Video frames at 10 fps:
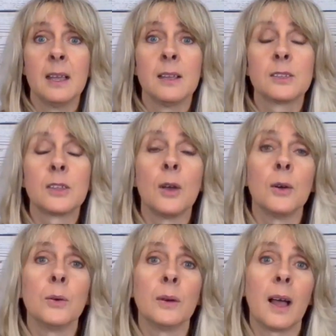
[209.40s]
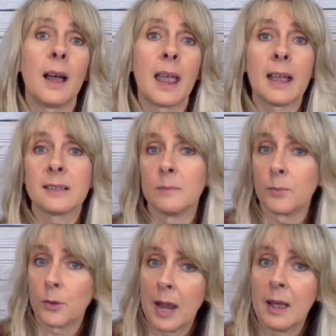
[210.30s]
So I had some
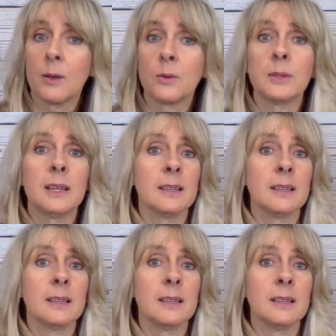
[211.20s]
brown